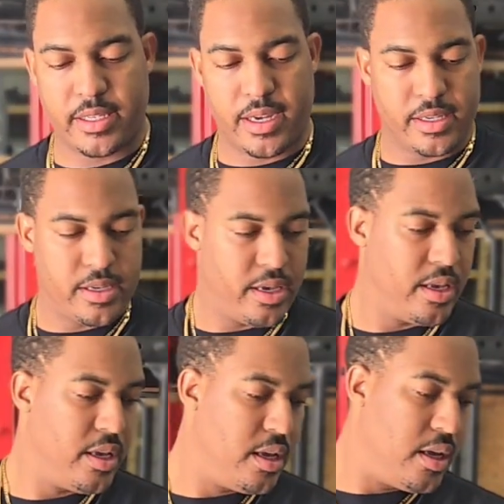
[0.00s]
things
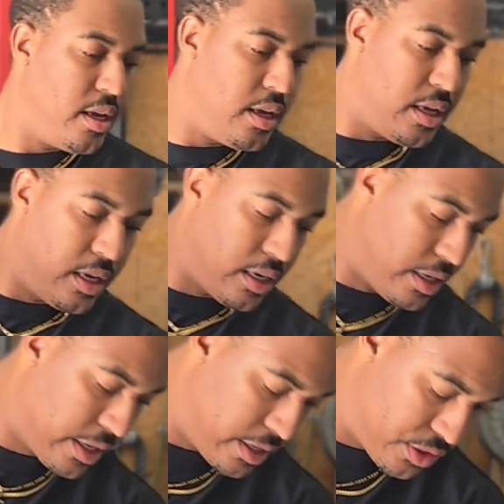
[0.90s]

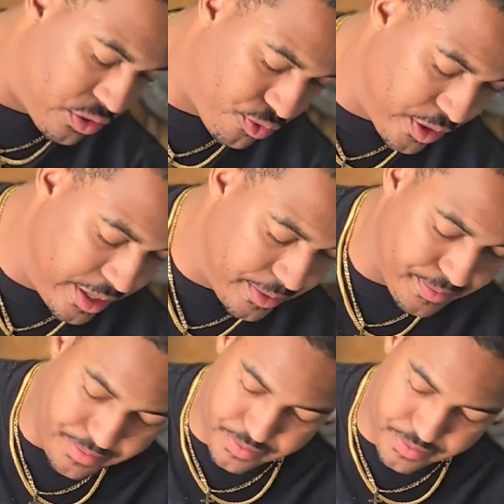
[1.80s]
looking sweet.